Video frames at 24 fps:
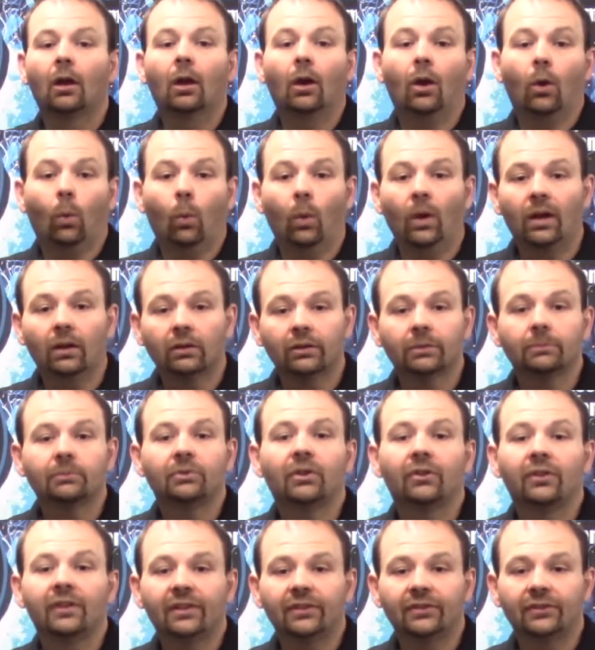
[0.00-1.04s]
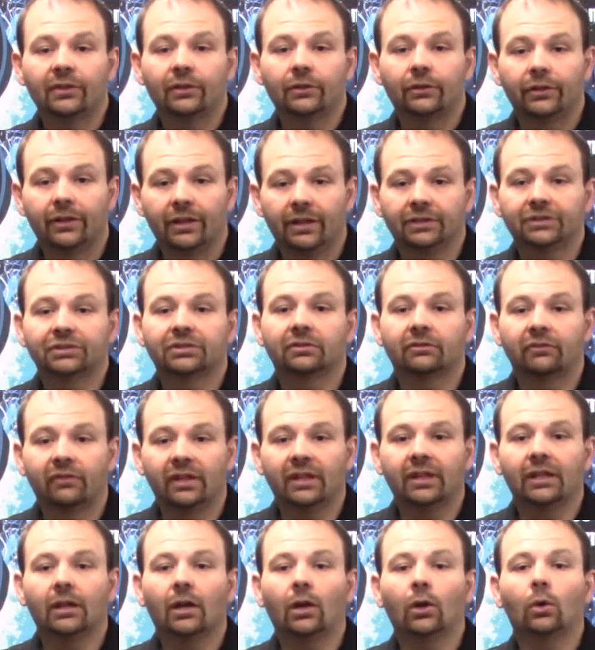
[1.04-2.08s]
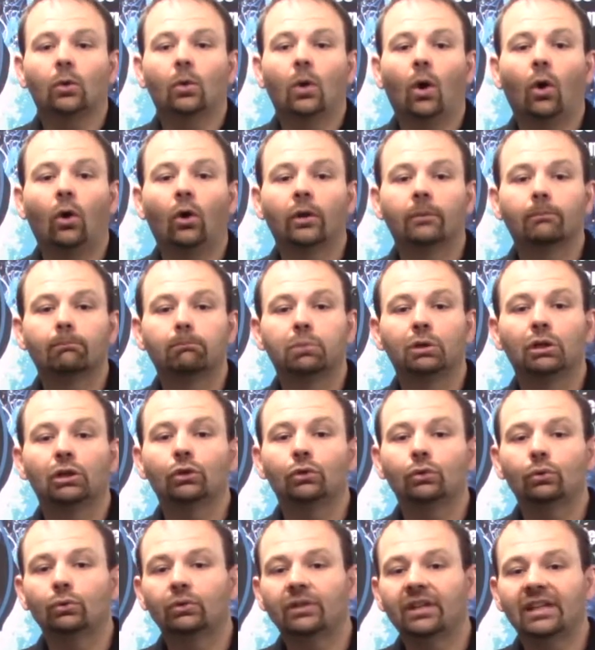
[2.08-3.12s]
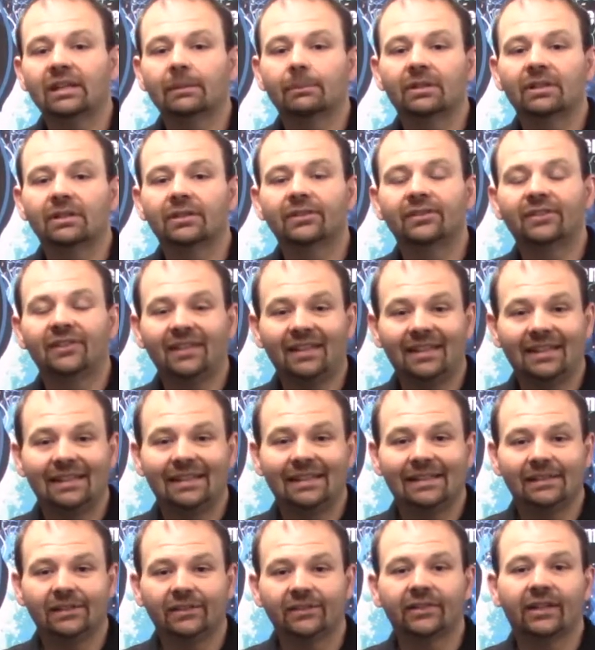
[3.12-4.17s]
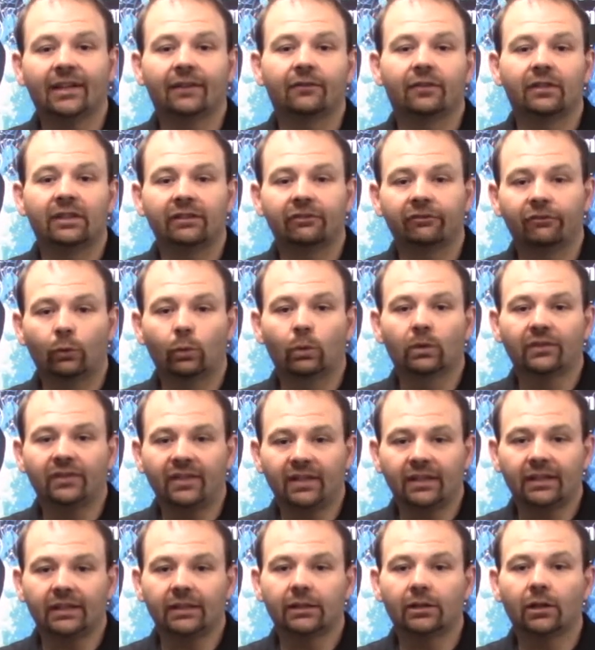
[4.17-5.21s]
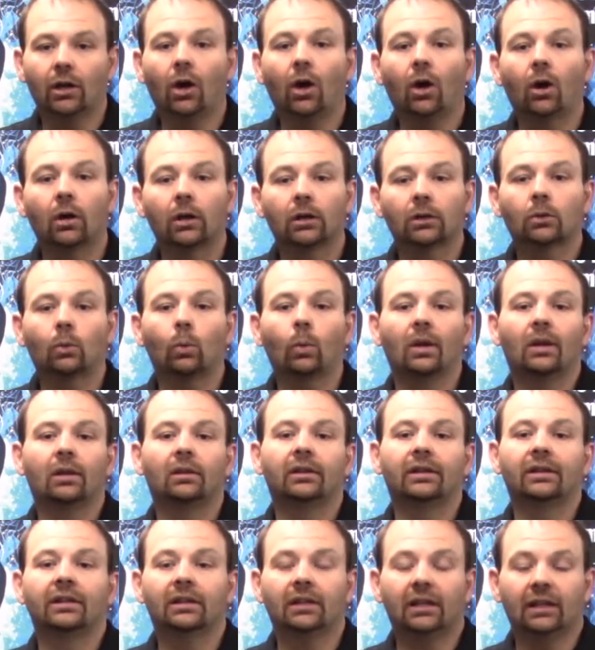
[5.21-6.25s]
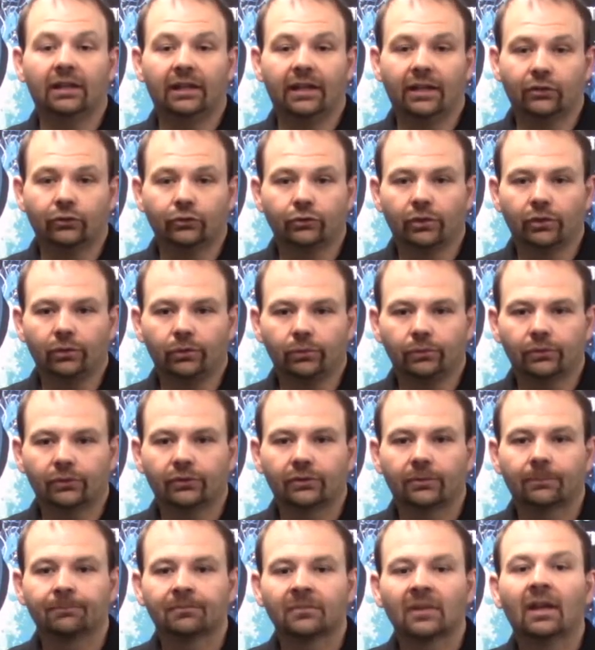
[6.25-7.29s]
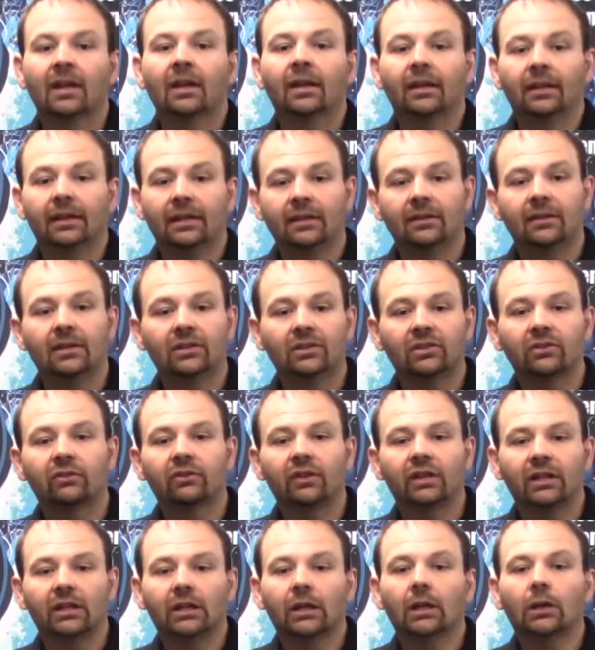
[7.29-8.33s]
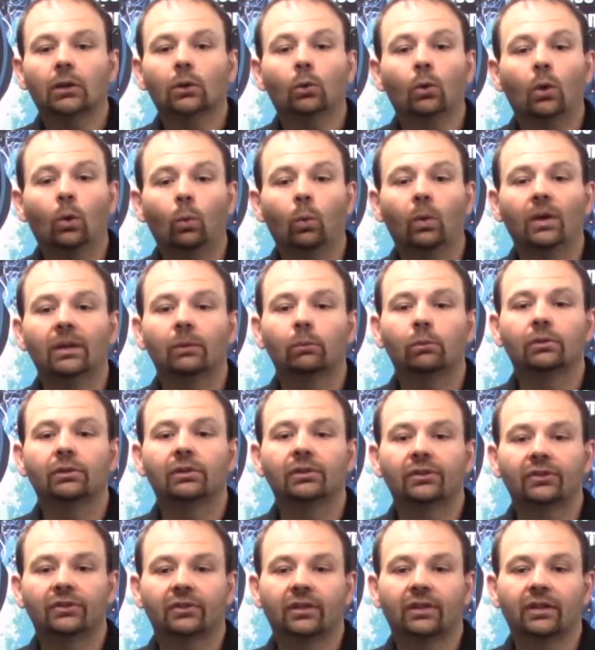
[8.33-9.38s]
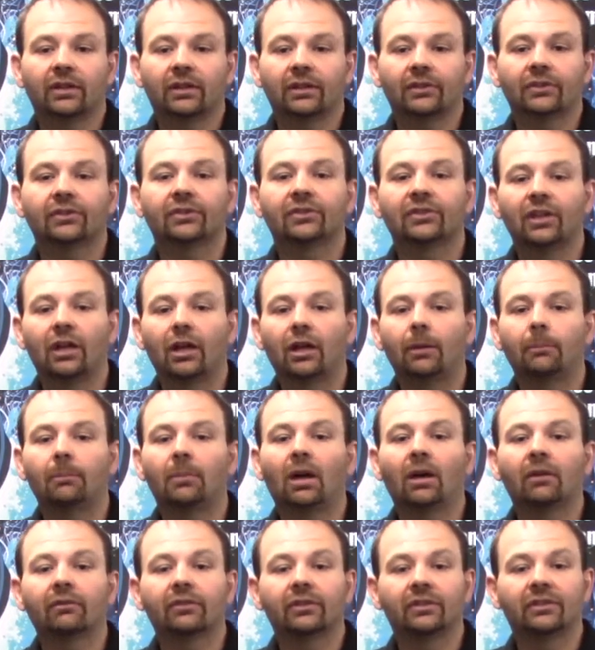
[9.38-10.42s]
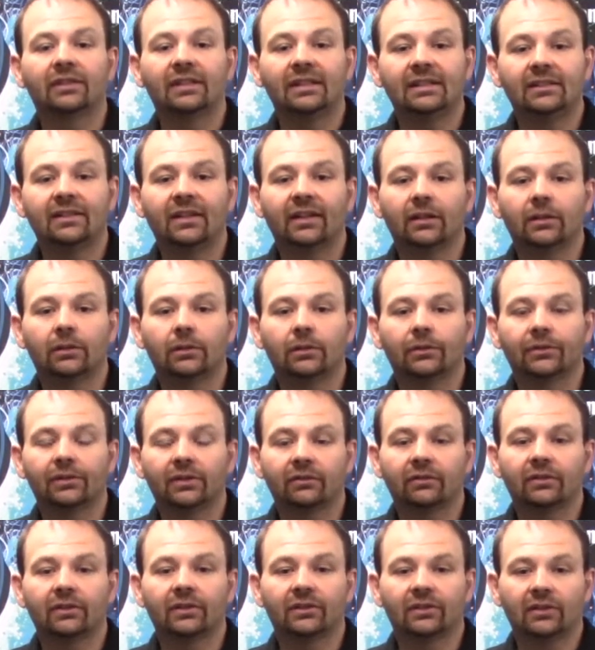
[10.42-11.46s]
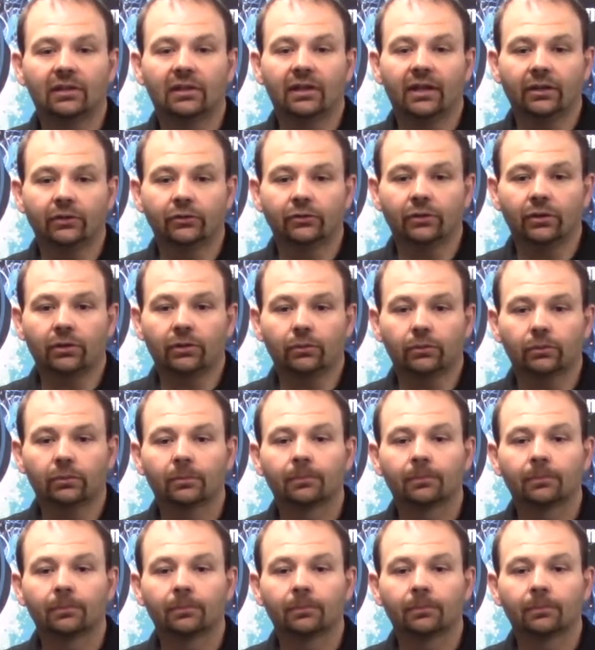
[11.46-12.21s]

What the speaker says: Welcome to this introduction video on Blue Demon's E7014 arc welding electrodes. In this video, we will discuss some of the details of this electrode,